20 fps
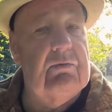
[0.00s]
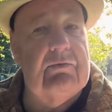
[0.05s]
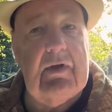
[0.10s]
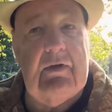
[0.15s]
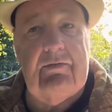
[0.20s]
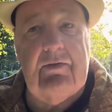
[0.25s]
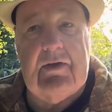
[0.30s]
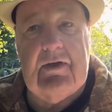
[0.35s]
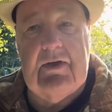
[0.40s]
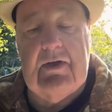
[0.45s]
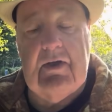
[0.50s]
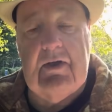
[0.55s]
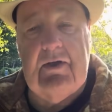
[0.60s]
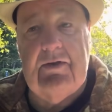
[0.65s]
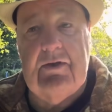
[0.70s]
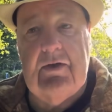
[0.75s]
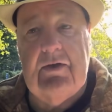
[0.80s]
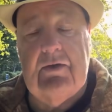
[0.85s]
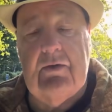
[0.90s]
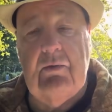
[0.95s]
if indeed
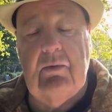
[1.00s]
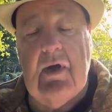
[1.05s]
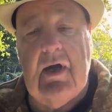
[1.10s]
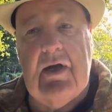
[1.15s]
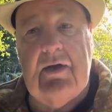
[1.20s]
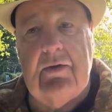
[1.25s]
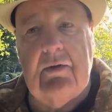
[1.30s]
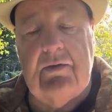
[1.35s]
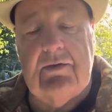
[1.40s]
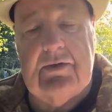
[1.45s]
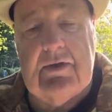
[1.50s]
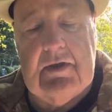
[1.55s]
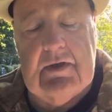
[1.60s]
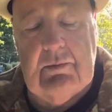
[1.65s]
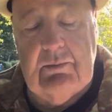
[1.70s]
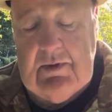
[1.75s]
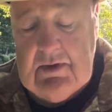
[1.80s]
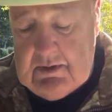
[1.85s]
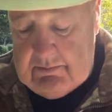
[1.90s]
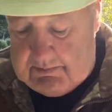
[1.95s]
they do. I don't think they
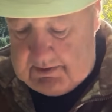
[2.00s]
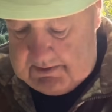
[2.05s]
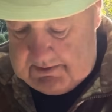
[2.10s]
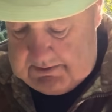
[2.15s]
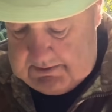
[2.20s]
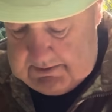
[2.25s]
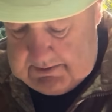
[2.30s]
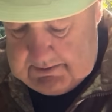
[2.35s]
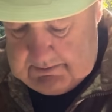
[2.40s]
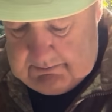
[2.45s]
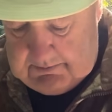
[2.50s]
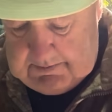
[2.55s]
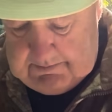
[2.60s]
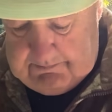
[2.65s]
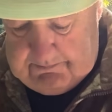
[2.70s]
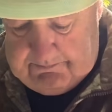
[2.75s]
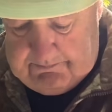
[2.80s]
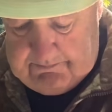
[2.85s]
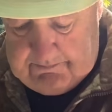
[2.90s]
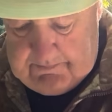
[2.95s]
will, but you know what?
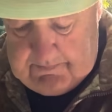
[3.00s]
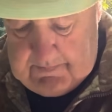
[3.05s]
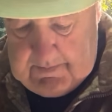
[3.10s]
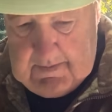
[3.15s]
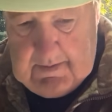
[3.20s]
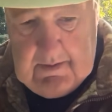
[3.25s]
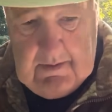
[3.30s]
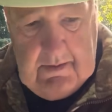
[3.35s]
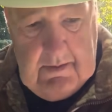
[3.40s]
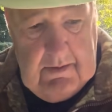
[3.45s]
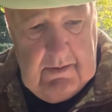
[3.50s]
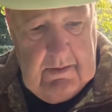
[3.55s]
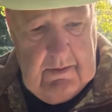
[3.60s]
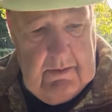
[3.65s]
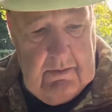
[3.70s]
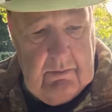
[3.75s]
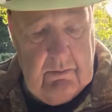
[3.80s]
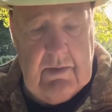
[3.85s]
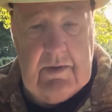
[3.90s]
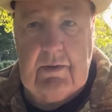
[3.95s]

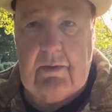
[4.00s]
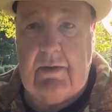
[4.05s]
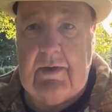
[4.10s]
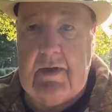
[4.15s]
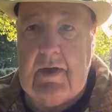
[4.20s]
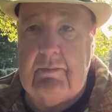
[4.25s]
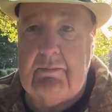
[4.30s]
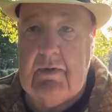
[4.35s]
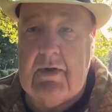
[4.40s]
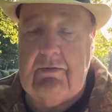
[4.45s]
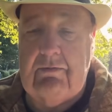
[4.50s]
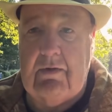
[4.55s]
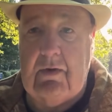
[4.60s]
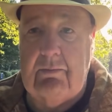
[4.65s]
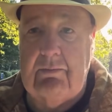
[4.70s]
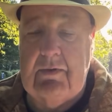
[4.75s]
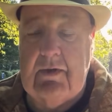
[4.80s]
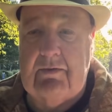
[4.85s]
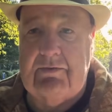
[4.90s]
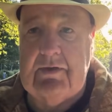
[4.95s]
Where they're going to get money
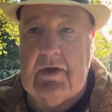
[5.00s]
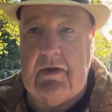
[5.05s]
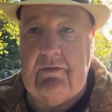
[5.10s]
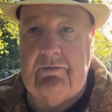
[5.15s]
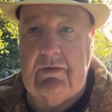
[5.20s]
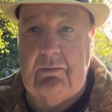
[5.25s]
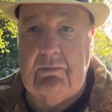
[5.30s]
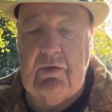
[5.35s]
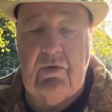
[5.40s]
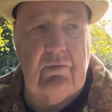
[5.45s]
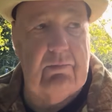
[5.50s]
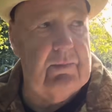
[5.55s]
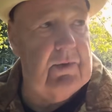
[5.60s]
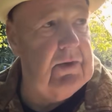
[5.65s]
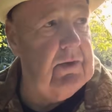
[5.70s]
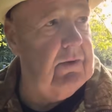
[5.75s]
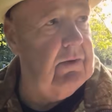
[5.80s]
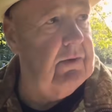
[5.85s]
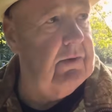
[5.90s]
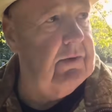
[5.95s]
from? They have to get it from government,
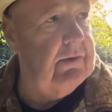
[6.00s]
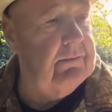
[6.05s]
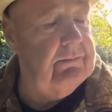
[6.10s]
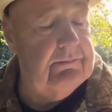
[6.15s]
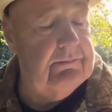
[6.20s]
don't they?